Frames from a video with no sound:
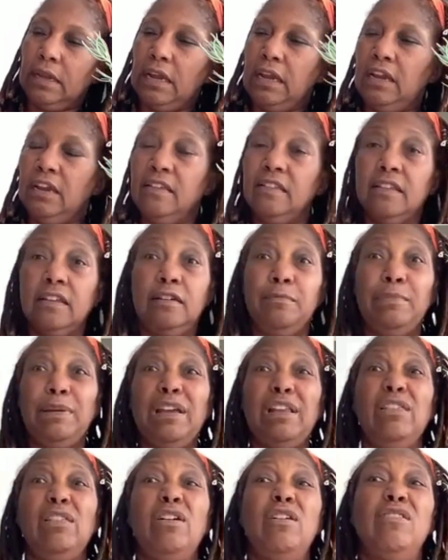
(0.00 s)
It's gonna be a
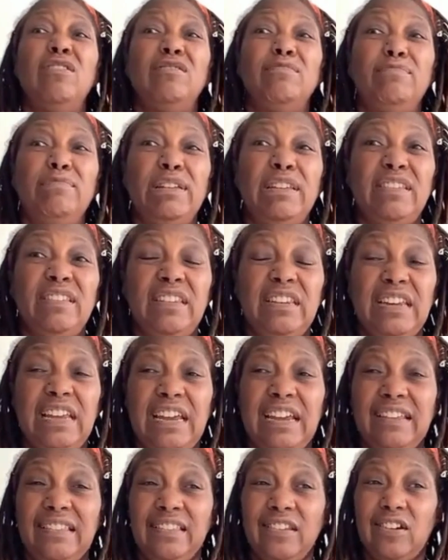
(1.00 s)
long, busy
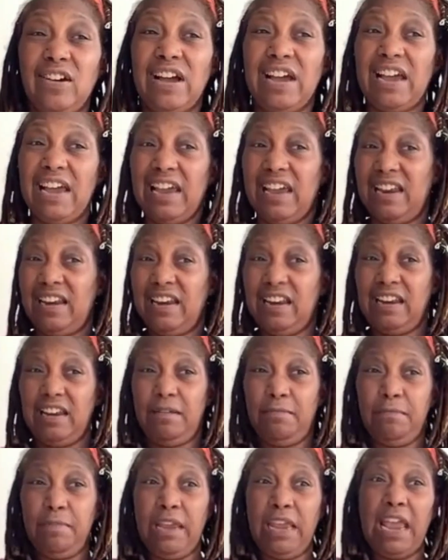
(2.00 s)
day, so I had to
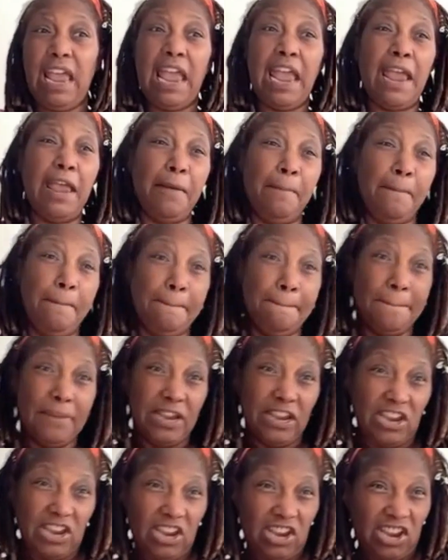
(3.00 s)
get me a
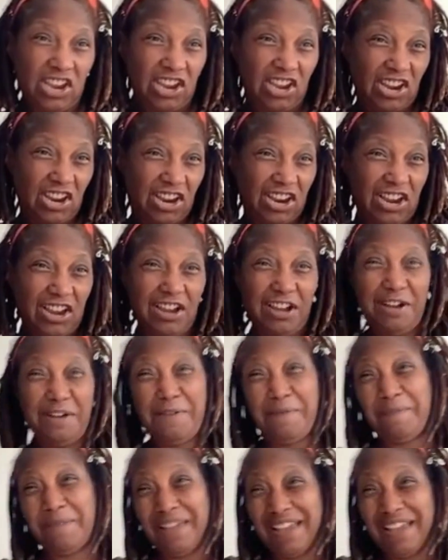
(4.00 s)
big cup.